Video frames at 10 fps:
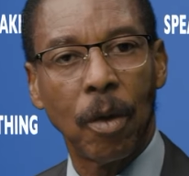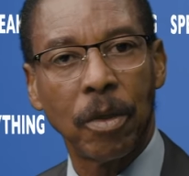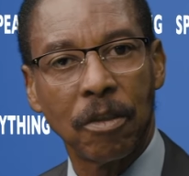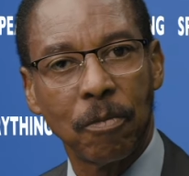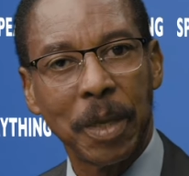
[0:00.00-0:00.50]

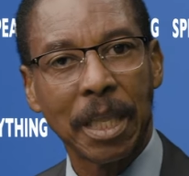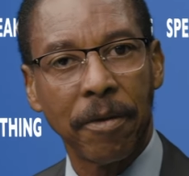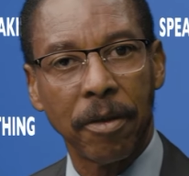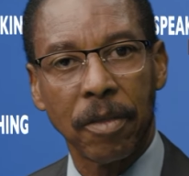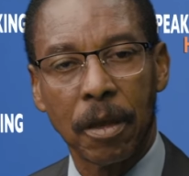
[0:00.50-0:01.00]
On Speaking of
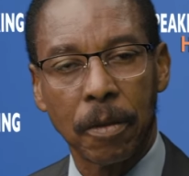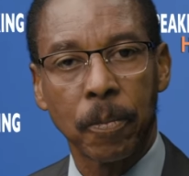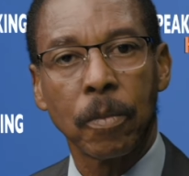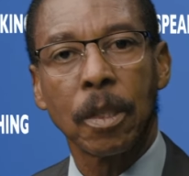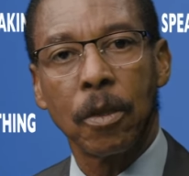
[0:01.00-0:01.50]
Everything on
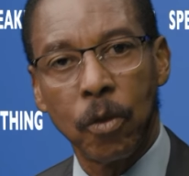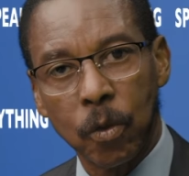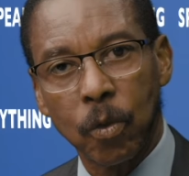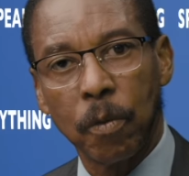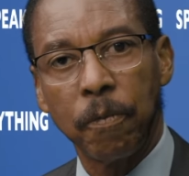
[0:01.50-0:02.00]

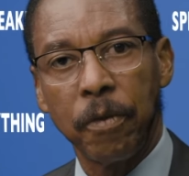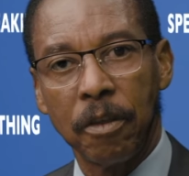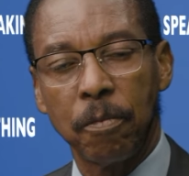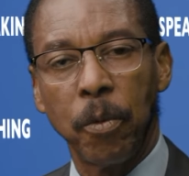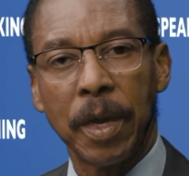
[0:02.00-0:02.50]
YouTube,
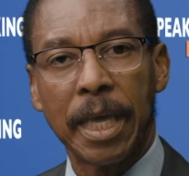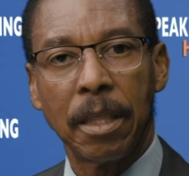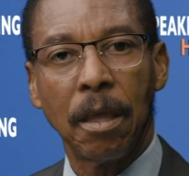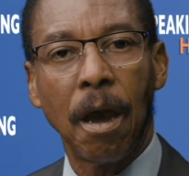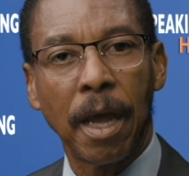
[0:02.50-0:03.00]
Facebook, and on
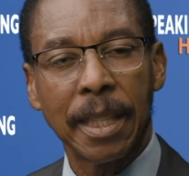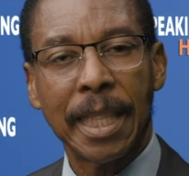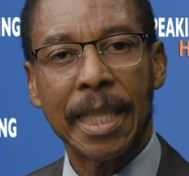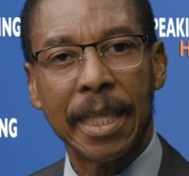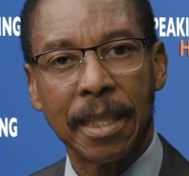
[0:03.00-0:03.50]
Hot
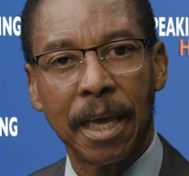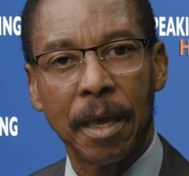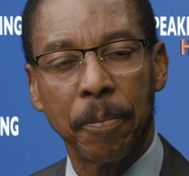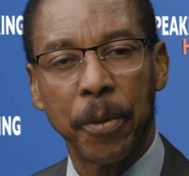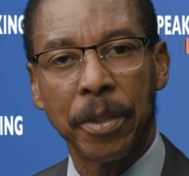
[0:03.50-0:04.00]

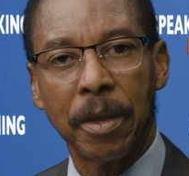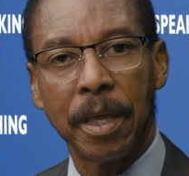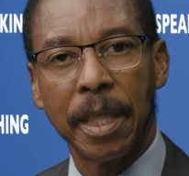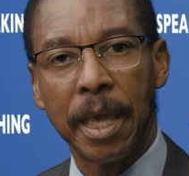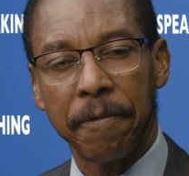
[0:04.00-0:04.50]

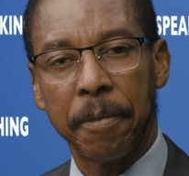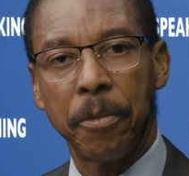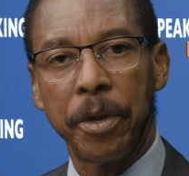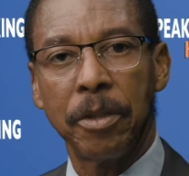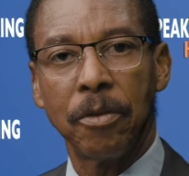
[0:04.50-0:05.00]
99.9 FM
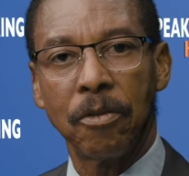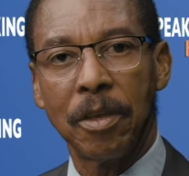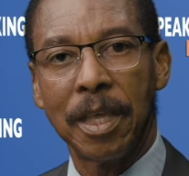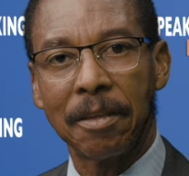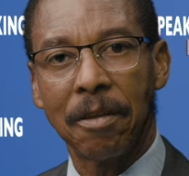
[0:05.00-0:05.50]
radio. See you
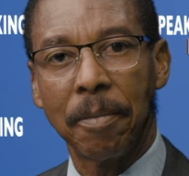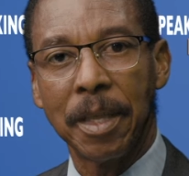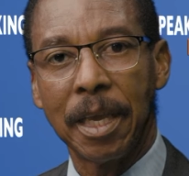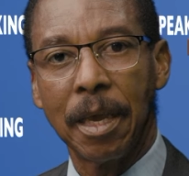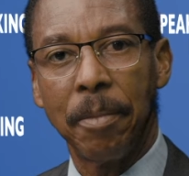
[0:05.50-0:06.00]
next time.
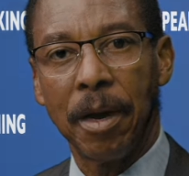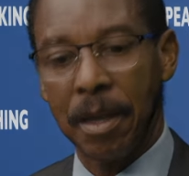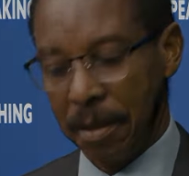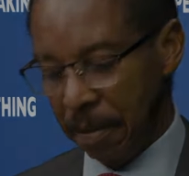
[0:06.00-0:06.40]
Take care. Bye.